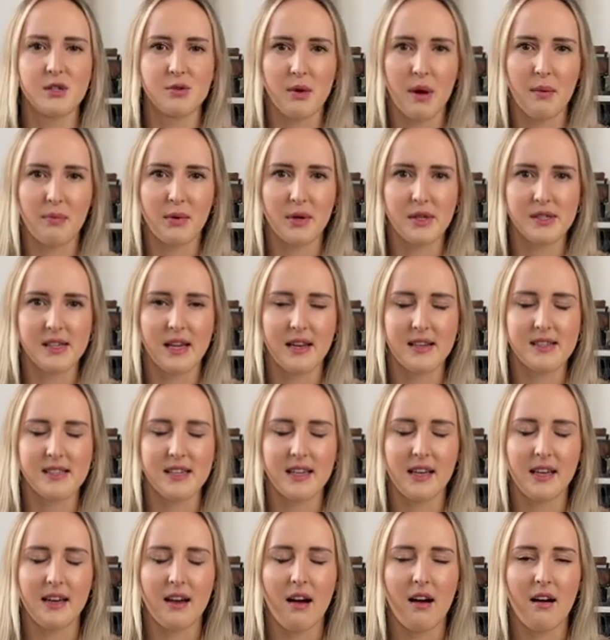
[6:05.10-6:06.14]
representing
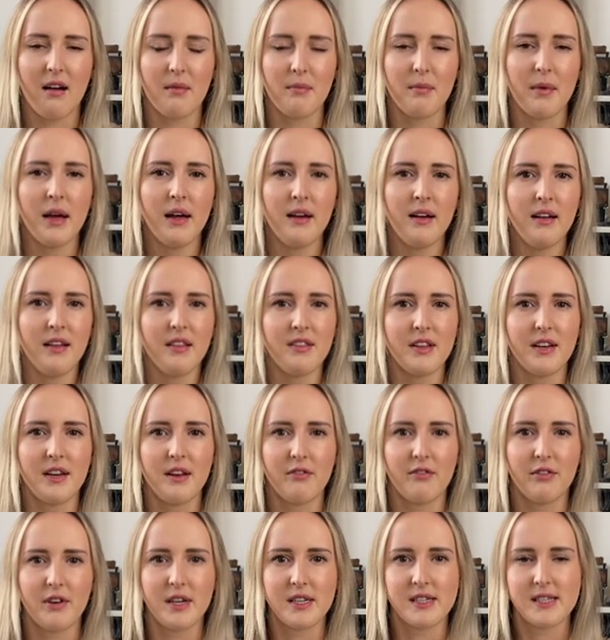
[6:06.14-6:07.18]
the
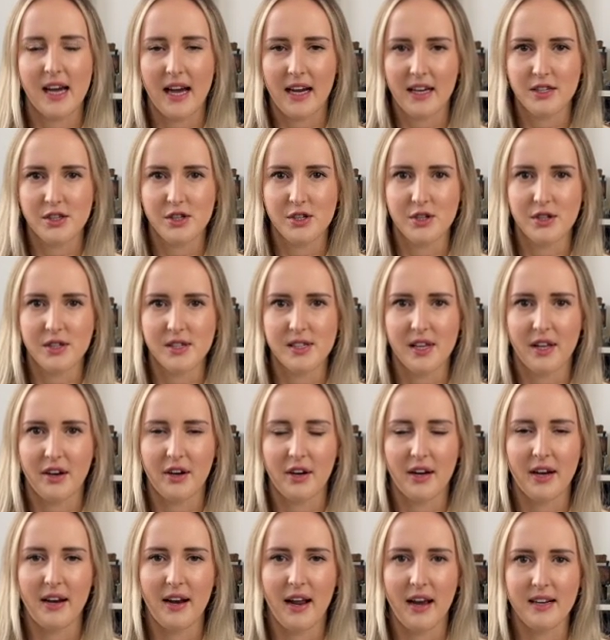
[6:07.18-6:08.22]
different textures that are
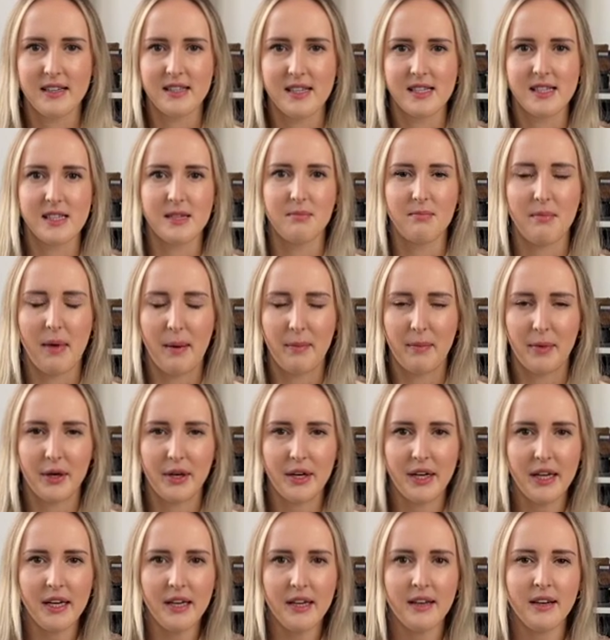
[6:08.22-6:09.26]
connected to
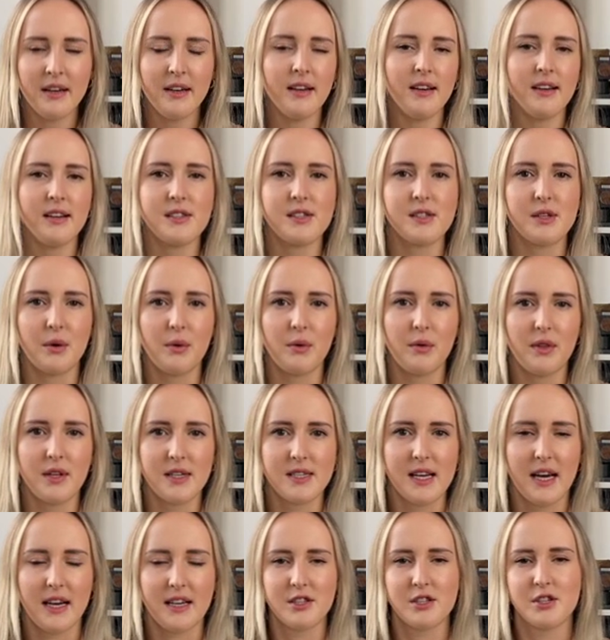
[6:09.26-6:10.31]
memory. So the
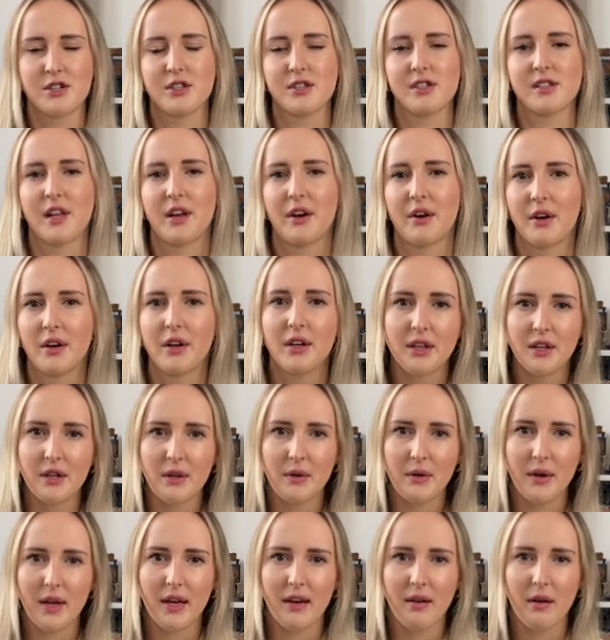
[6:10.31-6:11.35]
textures that are
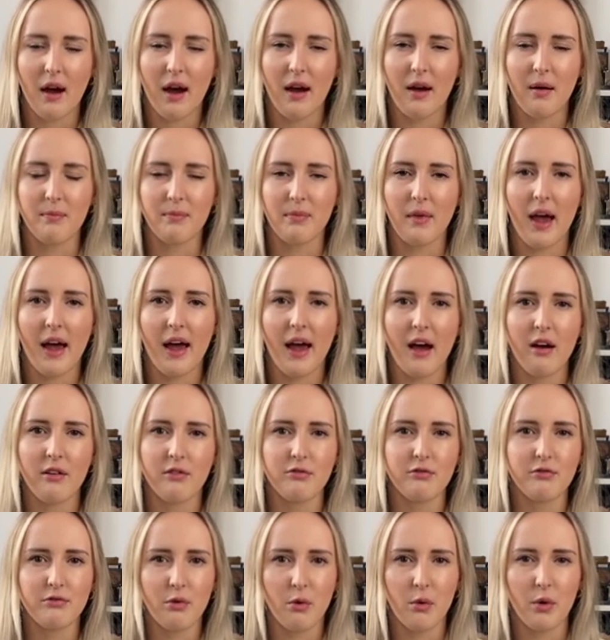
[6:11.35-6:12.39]
included, I have
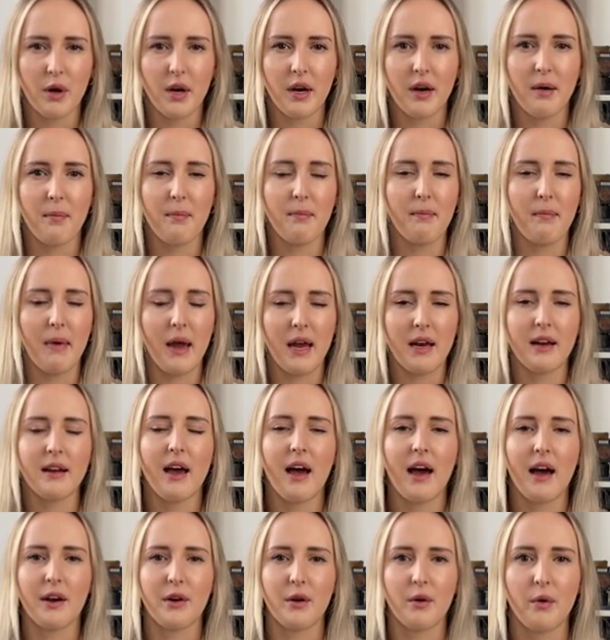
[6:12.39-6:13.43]
4 main
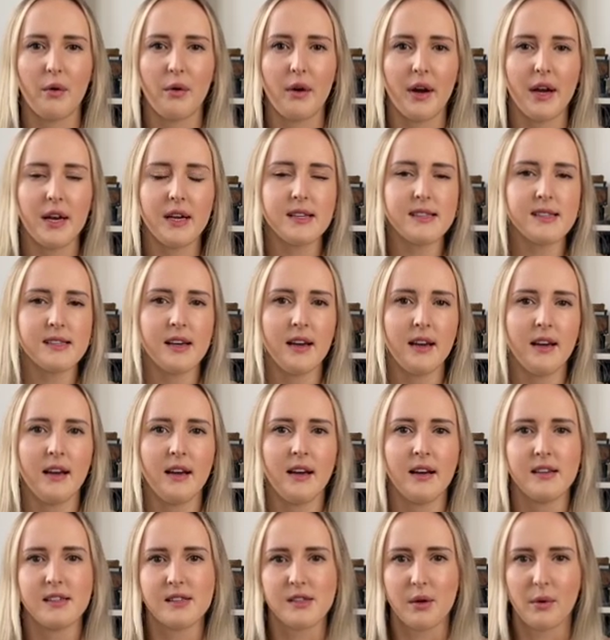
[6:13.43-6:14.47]
categories.
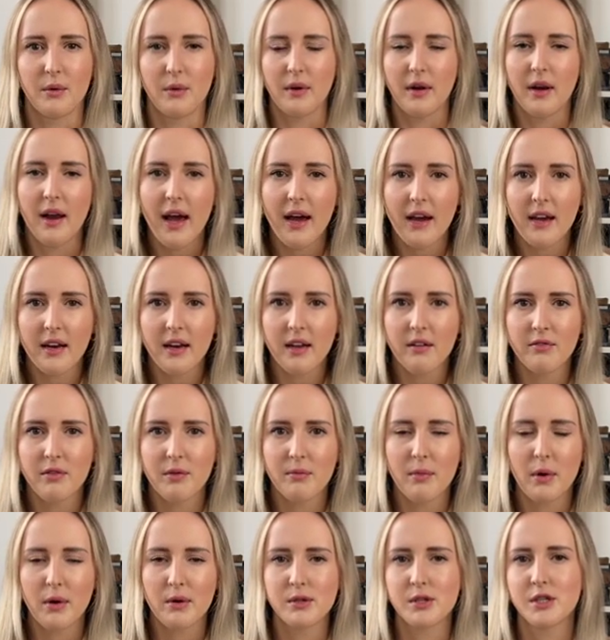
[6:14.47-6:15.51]
So negative
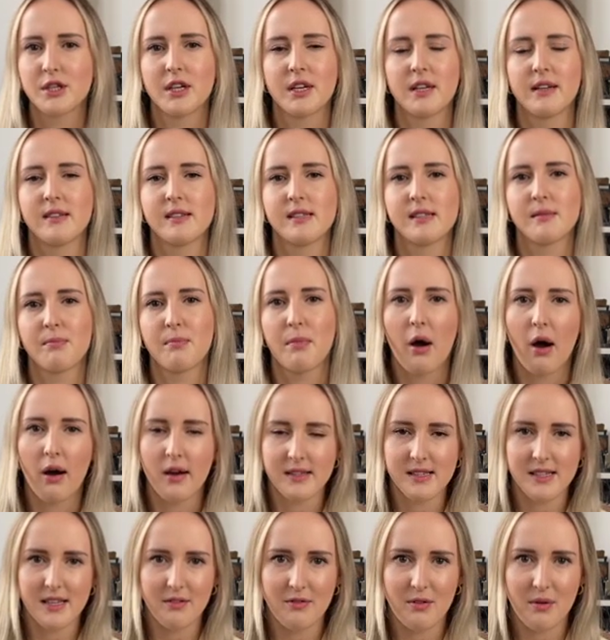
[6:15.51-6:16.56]
emotions,
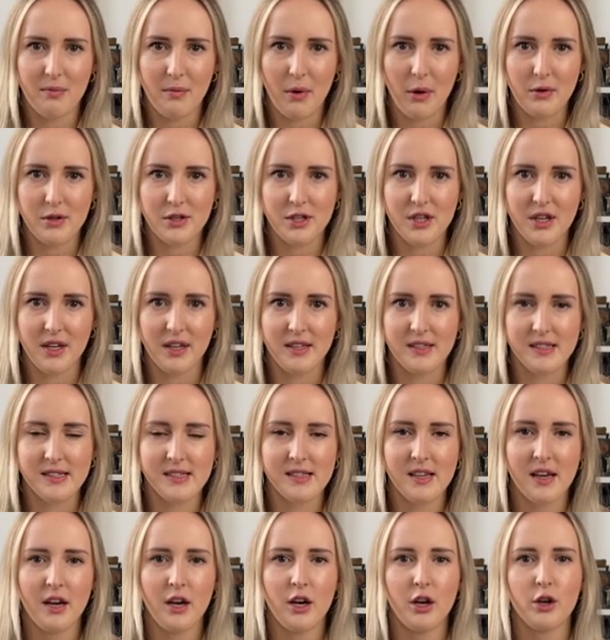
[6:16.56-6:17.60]
positive emotions,
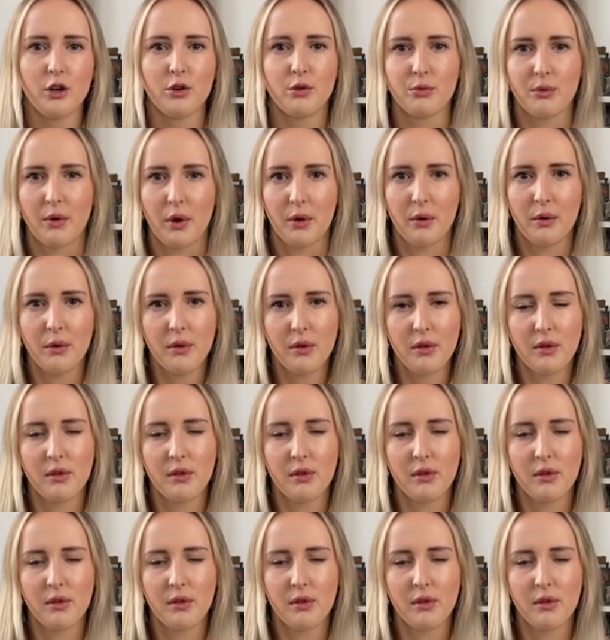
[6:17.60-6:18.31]
growth,